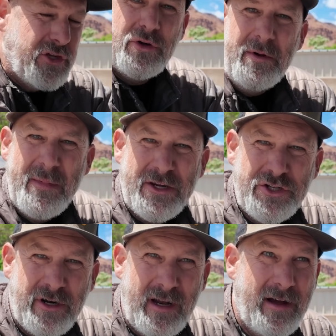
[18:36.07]
So I'm gonna make
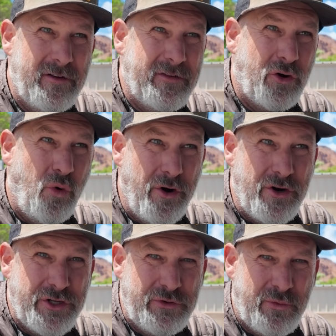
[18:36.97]
sure I have a quart
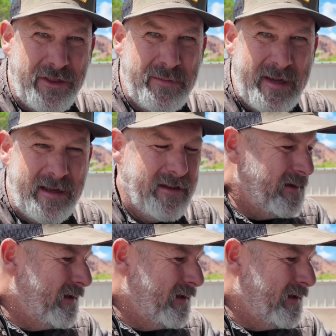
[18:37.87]
or 2 with me.